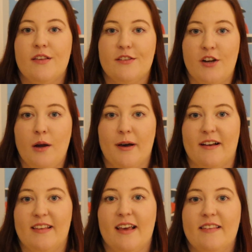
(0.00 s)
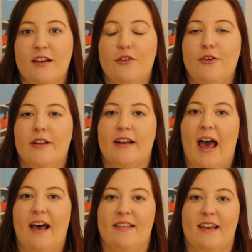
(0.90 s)
Starbucks is included
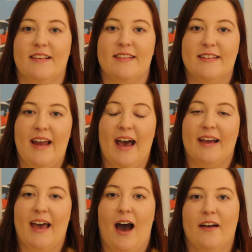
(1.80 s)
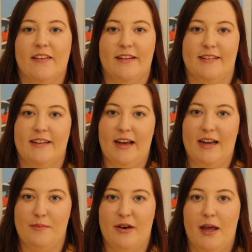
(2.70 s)
as a snack on the Disney
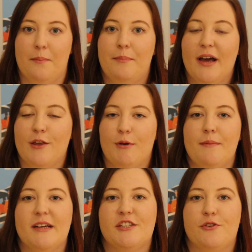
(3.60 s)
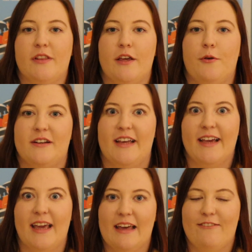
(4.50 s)
dining plan, but you want to make sure that you are
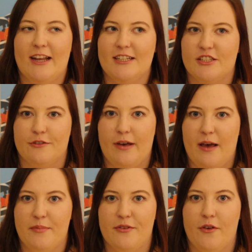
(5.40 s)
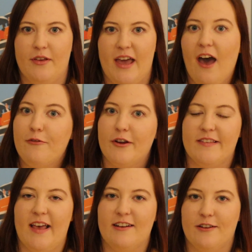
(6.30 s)
taking advantage of absolutely every
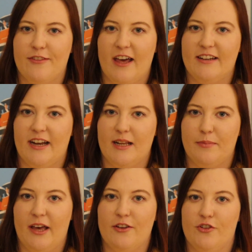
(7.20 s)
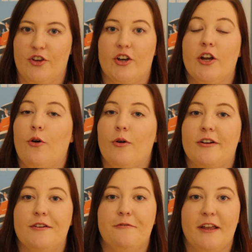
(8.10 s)
cent of that dining plan. So you're going to
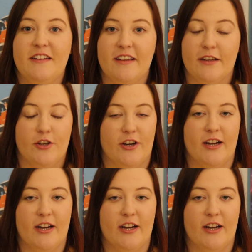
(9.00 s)
order a venti, you're